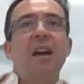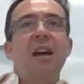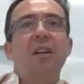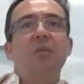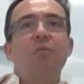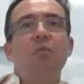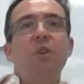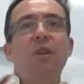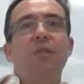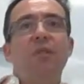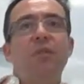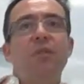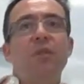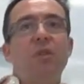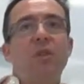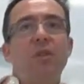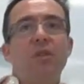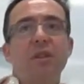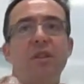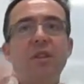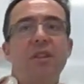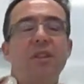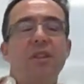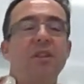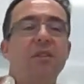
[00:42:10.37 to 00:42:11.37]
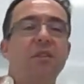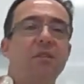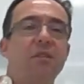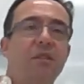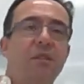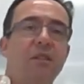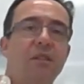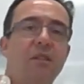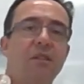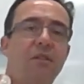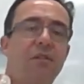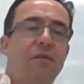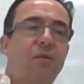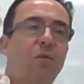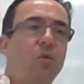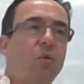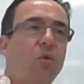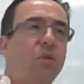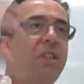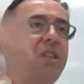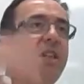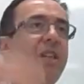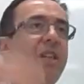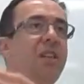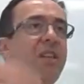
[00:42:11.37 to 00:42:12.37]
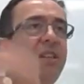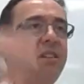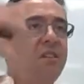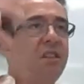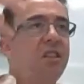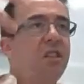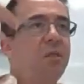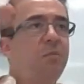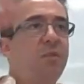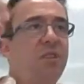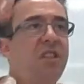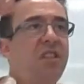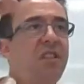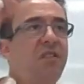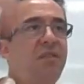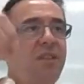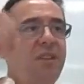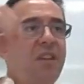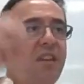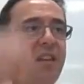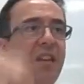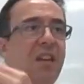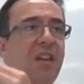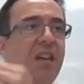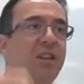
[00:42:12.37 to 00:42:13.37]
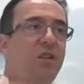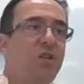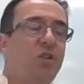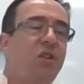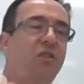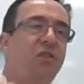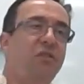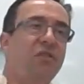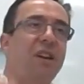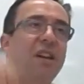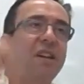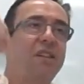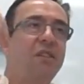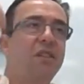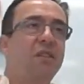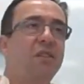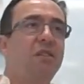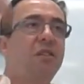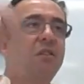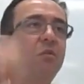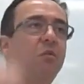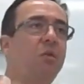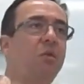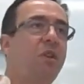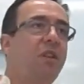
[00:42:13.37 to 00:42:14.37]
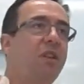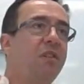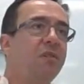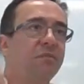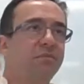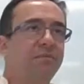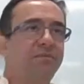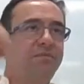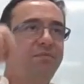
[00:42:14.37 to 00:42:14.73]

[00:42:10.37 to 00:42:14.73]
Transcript: We've got 14 specific ESG factors that we